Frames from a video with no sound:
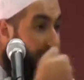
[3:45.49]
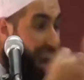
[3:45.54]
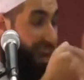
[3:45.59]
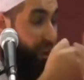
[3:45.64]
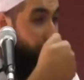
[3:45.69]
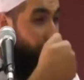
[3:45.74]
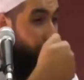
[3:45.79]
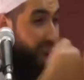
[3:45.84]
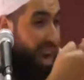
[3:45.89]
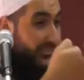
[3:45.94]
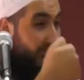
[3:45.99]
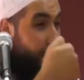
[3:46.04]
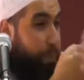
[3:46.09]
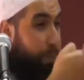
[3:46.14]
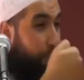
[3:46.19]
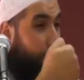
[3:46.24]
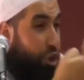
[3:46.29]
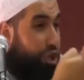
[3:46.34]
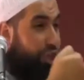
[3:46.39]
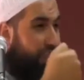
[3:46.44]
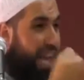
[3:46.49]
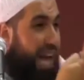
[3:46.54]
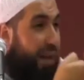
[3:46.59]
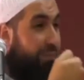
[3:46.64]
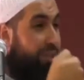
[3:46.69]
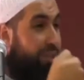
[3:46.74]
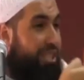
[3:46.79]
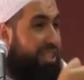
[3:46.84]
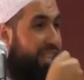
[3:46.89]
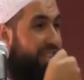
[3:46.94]
when really push
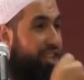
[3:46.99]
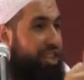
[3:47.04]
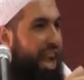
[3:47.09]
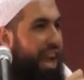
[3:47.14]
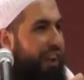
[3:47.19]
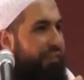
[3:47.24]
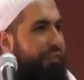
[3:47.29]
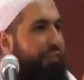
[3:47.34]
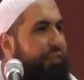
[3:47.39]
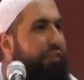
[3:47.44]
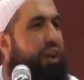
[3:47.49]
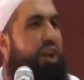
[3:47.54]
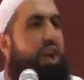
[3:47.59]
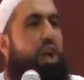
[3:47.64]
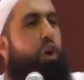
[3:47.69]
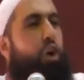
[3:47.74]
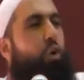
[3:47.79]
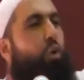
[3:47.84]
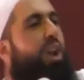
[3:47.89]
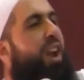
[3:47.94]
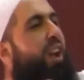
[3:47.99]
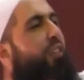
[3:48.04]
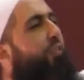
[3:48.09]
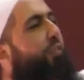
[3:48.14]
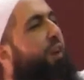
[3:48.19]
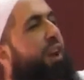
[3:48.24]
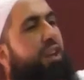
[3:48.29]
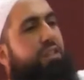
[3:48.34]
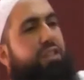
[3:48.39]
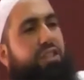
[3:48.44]
comes to shove, we
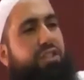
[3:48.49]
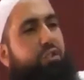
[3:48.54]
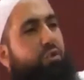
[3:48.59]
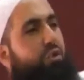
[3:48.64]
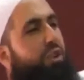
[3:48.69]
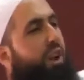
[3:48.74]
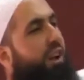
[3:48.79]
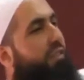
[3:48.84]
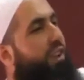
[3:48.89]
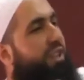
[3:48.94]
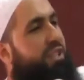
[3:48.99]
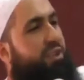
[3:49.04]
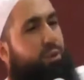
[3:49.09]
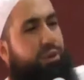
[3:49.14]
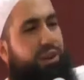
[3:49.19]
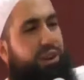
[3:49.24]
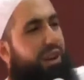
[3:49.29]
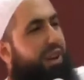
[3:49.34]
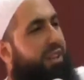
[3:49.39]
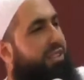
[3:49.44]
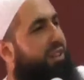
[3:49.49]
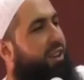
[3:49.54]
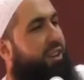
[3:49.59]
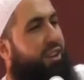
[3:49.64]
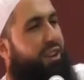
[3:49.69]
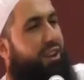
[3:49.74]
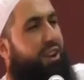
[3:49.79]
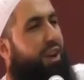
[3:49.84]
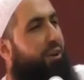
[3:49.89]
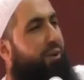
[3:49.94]
don't follow the sunnah of Rasulullah
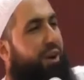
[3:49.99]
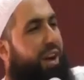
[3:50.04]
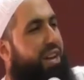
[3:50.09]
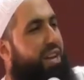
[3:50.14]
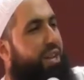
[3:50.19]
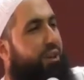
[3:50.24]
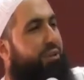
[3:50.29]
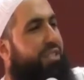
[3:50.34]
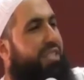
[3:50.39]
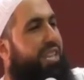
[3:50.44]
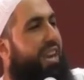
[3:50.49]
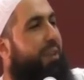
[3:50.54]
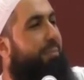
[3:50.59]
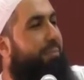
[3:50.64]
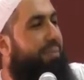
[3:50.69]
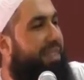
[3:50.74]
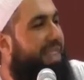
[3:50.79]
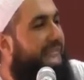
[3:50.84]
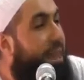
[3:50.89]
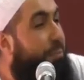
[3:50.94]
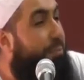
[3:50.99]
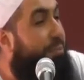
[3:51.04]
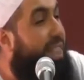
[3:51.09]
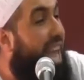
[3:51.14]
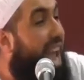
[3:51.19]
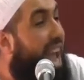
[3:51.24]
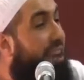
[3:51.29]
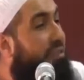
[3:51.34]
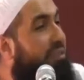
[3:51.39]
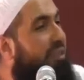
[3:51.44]
sallallahu alayhi wasallam.
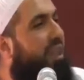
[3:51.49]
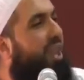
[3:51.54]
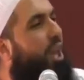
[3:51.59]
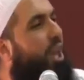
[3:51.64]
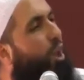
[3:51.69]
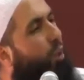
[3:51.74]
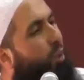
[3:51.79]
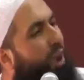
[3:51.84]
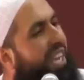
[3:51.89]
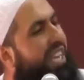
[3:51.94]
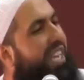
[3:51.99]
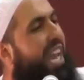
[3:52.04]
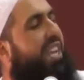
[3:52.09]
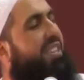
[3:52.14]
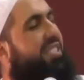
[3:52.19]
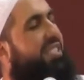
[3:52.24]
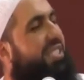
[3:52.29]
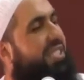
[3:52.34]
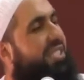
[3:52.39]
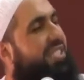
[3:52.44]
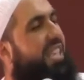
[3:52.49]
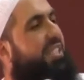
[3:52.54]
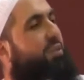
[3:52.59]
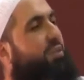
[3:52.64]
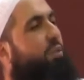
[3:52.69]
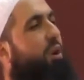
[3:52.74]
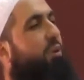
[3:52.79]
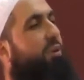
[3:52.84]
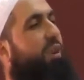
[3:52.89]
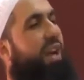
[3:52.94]
Deep down, we're gangsters.
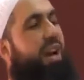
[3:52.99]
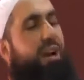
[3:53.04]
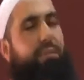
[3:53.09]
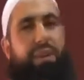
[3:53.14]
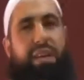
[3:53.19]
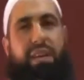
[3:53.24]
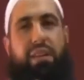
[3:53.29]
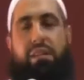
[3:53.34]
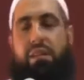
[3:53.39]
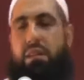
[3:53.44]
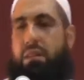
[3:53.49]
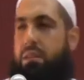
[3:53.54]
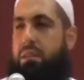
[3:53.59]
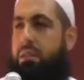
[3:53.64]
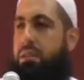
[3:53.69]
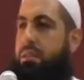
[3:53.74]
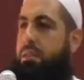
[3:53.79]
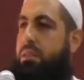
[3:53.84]
That's what we are, man.